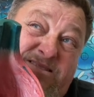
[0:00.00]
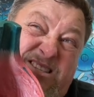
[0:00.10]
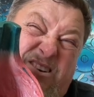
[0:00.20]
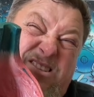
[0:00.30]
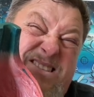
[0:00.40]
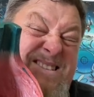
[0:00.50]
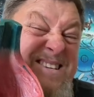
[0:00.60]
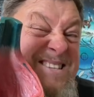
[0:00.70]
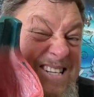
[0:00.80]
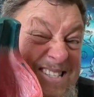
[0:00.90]
So
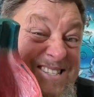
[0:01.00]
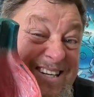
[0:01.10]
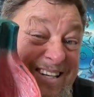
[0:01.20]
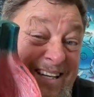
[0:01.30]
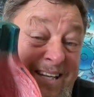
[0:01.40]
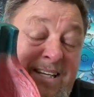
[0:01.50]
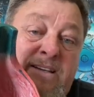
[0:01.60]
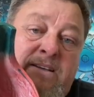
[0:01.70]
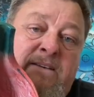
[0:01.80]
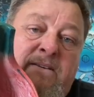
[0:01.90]
statistically,
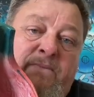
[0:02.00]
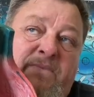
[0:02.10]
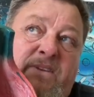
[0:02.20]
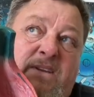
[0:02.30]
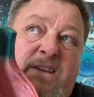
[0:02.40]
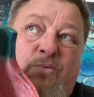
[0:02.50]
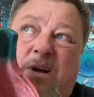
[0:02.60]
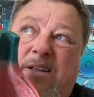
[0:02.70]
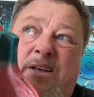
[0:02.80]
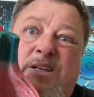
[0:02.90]
if
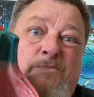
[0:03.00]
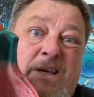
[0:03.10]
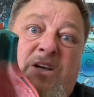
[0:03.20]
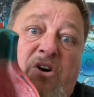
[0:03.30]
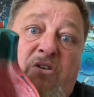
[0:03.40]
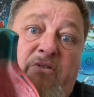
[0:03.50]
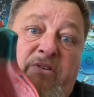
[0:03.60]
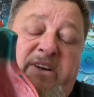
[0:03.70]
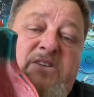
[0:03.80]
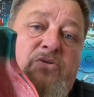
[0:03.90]
one of those big
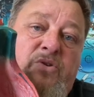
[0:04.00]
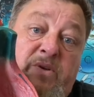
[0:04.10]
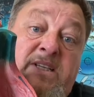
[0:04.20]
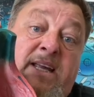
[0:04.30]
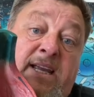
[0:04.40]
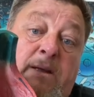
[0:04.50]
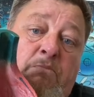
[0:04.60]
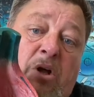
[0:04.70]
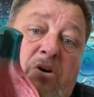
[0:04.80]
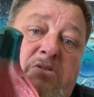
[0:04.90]
coronary vessels was going to get
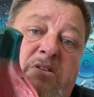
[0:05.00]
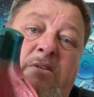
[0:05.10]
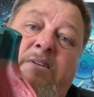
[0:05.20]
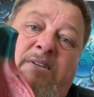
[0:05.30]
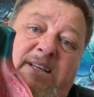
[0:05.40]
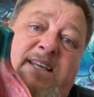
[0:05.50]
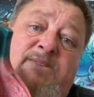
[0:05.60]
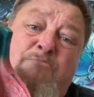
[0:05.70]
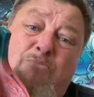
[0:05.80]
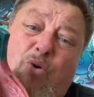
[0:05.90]
blocked,
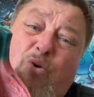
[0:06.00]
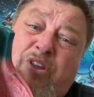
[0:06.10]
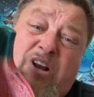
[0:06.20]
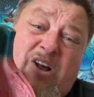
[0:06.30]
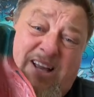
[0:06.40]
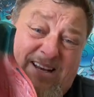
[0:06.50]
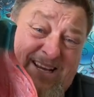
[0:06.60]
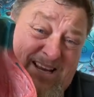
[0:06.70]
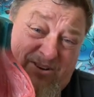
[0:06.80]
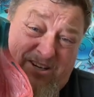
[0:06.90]
it's more than
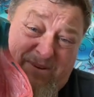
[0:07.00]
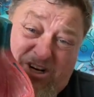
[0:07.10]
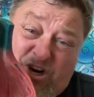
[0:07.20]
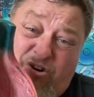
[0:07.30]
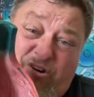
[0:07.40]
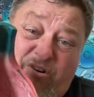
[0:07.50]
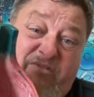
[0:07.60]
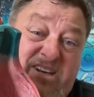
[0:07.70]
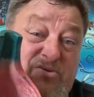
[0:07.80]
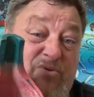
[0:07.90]
likely going to be a coronary
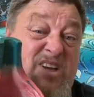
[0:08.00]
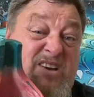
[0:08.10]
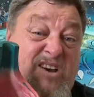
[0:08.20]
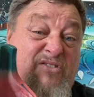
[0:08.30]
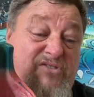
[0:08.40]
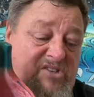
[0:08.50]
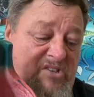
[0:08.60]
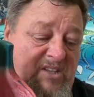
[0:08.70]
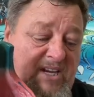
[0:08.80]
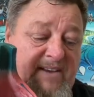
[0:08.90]
vessel that goes
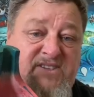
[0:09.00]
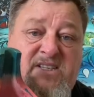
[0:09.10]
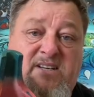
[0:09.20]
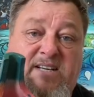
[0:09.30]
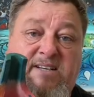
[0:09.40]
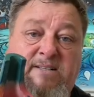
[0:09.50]
to the left side.